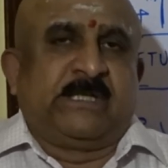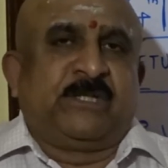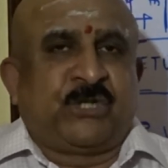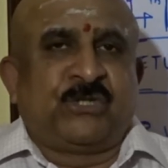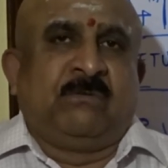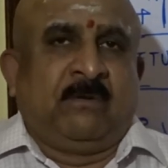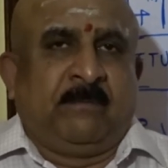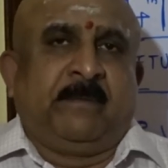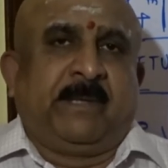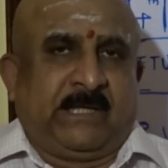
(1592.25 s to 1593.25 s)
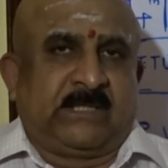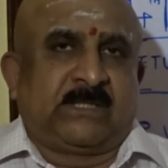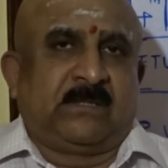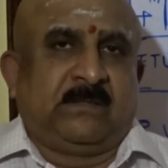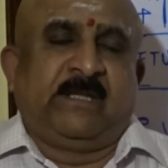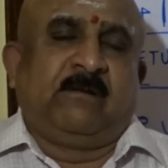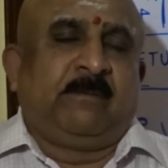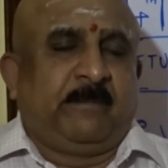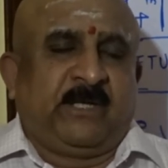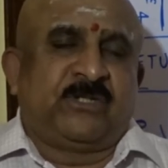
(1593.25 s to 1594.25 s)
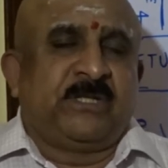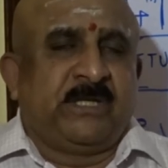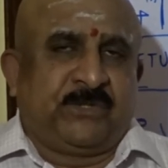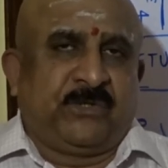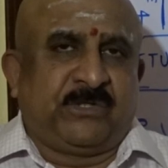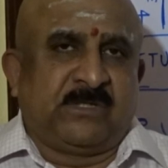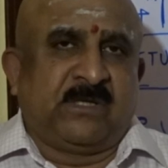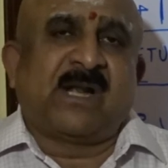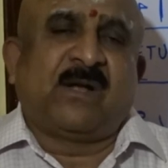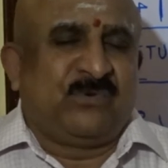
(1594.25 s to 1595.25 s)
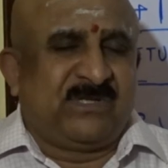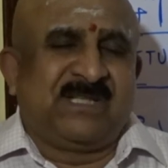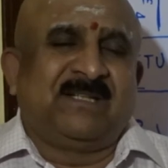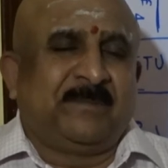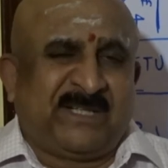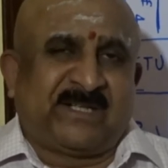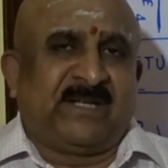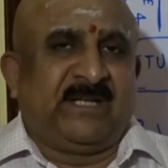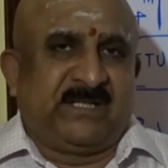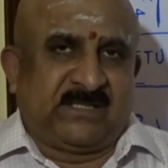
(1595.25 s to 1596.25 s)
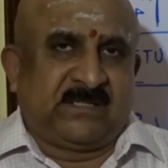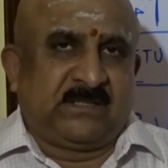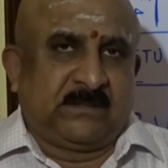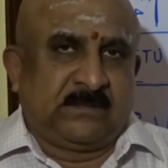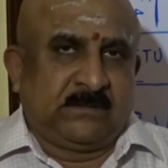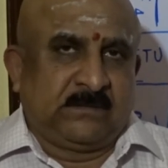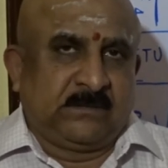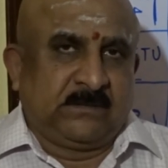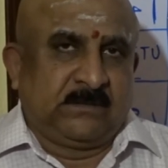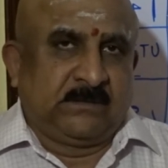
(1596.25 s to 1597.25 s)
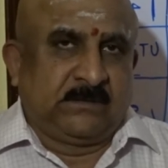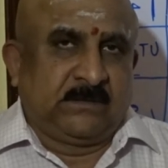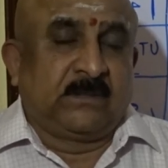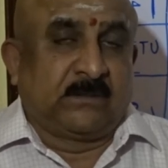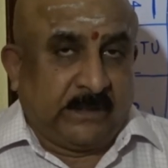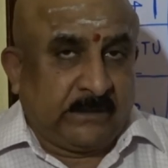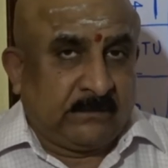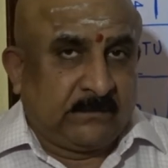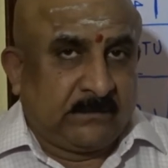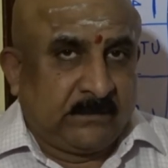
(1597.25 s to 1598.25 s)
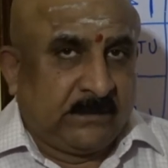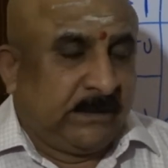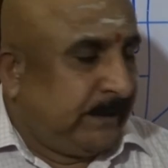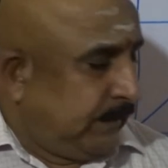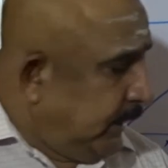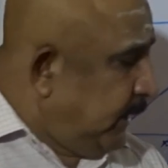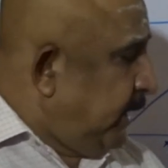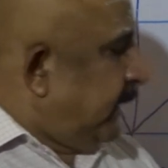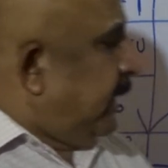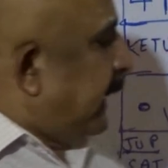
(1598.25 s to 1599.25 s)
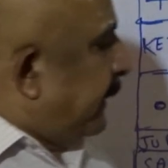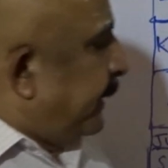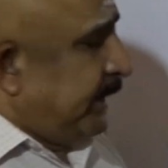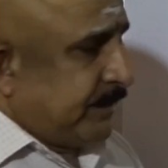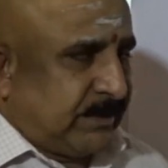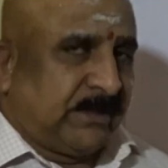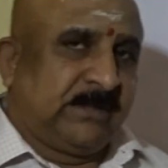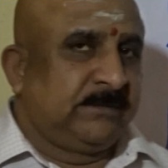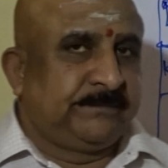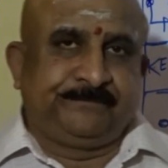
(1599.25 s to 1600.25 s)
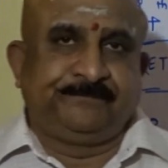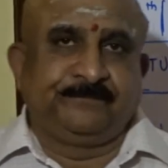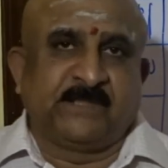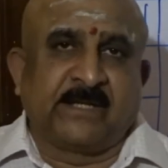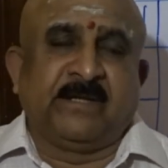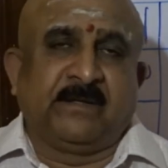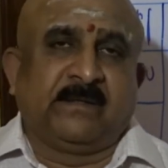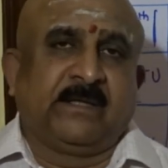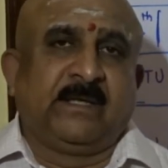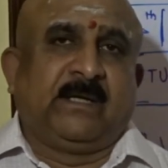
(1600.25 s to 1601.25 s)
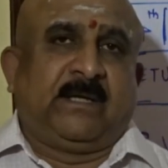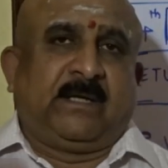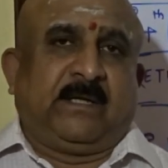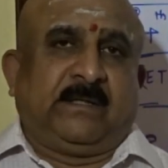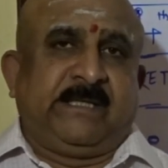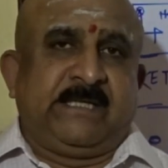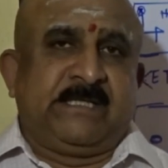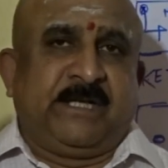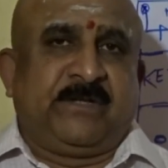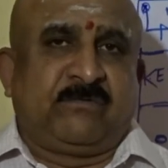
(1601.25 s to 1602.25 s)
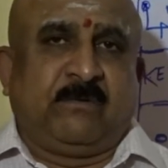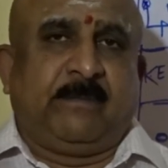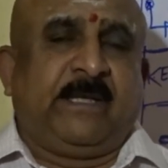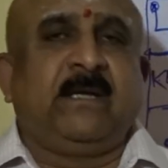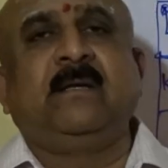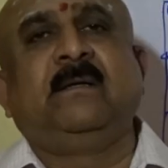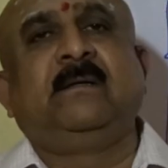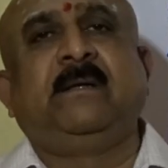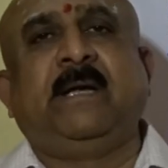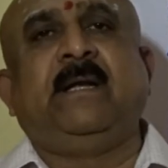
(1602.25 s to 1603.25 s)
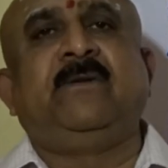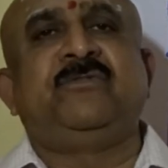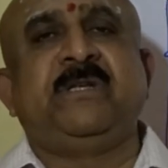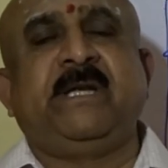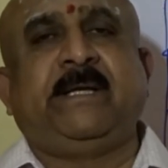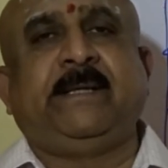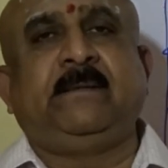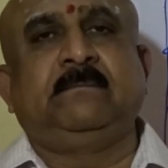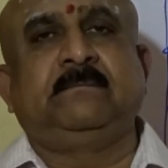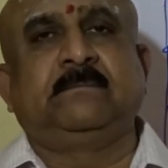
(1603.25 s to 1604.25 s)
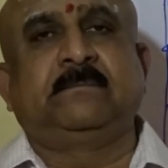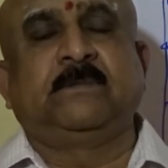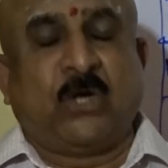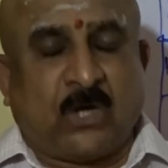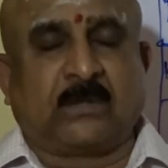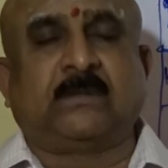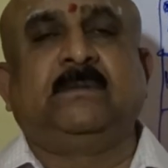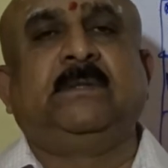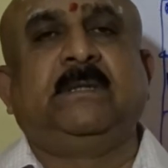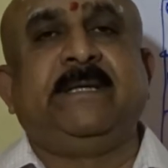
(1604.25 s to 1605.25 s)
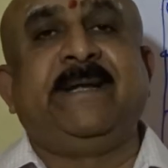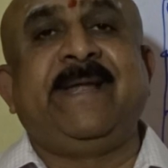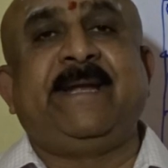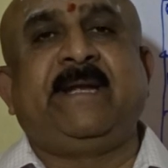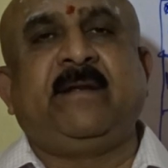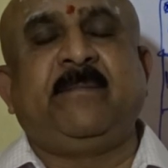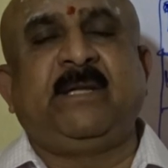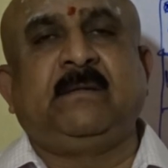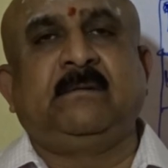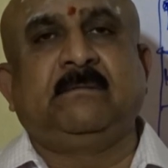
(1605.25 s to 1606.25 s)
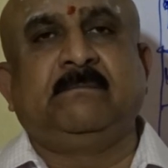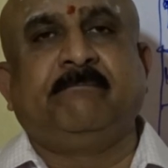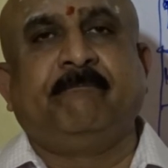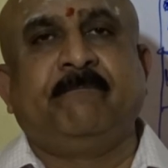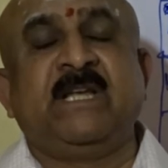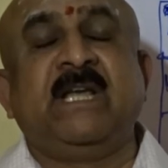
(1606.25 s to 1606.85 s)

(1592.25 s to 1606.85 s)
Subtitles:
But of course, education will be breaks. There will be breaks in education. Rahu is nothing but dryness. Clear? Happiness. Again, these natives will be hallucinating or daydreaming,